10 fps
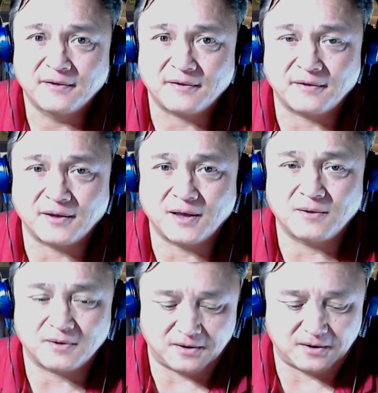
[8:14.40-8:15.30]

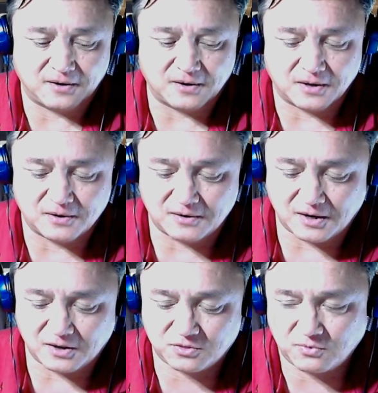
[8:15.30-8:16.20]

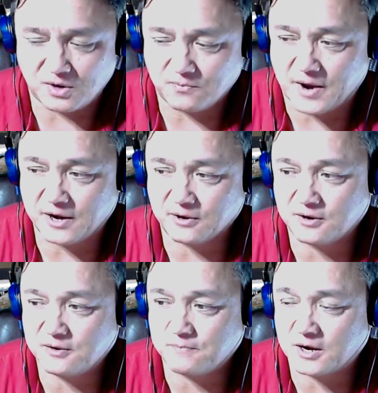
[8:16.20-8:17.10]
a
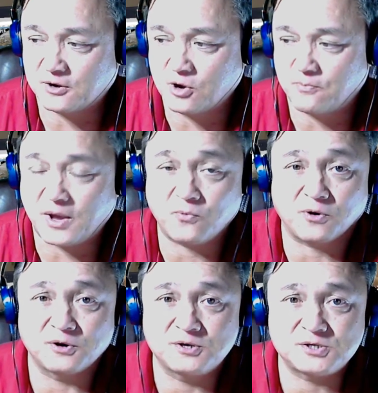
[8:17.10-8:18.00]
binded notepad
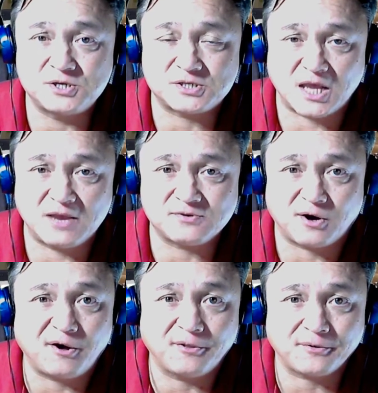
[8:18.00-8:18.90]
where she saves
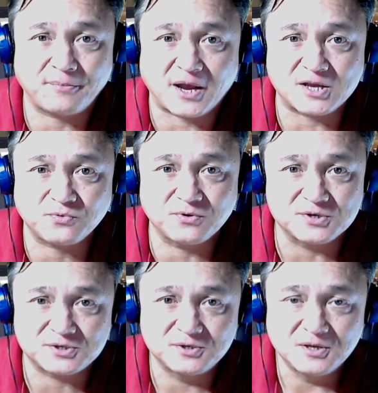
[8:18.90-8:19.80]
all her
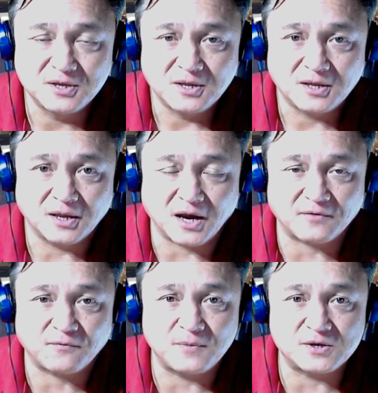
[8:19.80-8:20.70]
passwords.
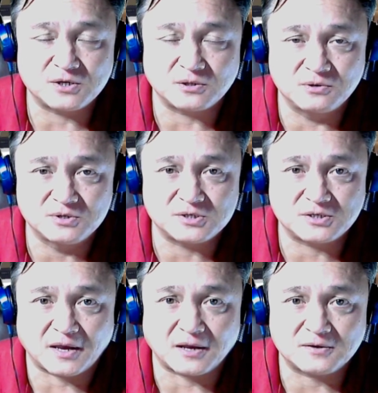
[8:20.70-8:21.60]
God forbid she loses
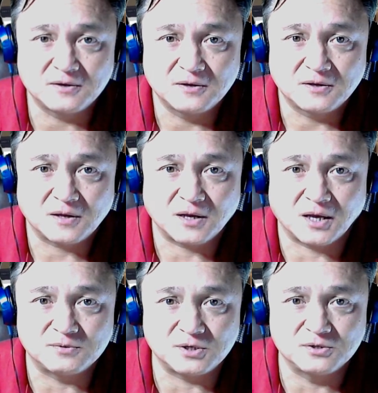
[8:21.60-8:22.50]
that.
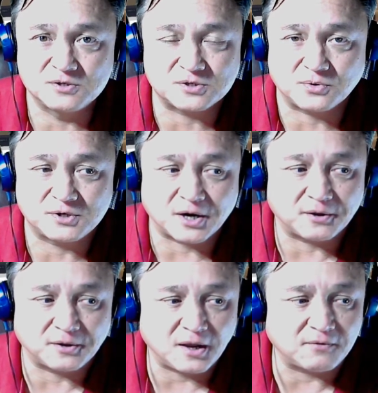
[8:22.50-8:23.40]
She loses her
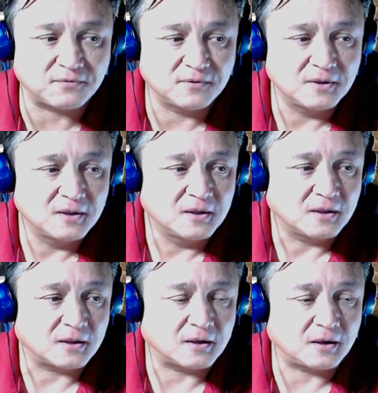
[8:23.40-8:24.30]
entire life,
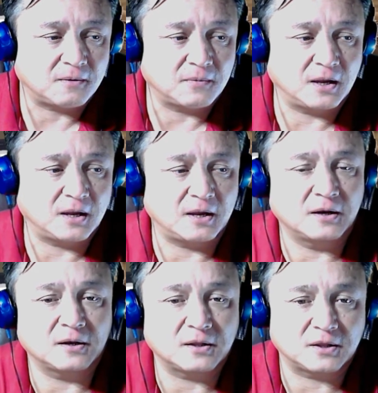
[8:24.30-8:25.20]

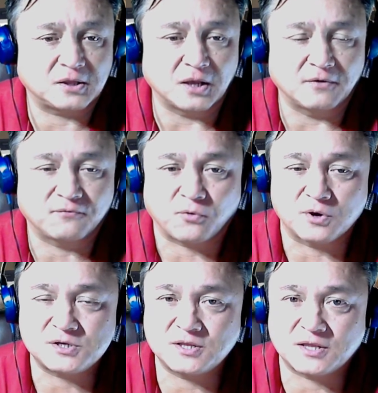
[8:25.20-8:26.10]
and
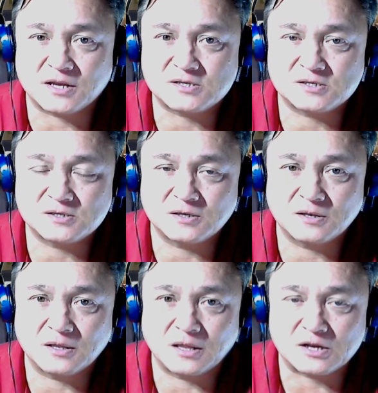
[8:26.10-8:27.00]
unfortunately,
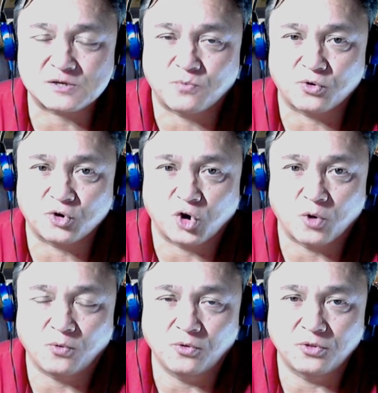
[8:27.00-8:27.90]
that's more
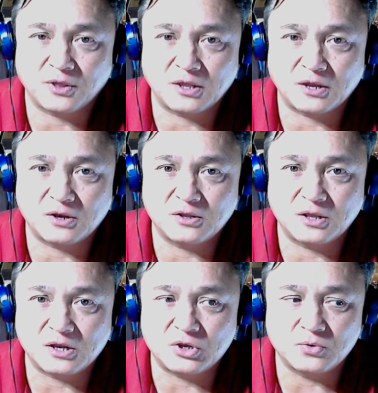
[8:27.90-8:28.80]
normal
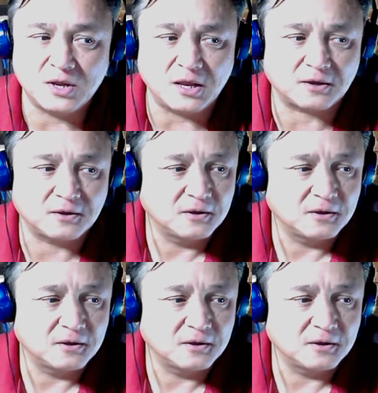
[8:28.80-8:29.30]
than unique.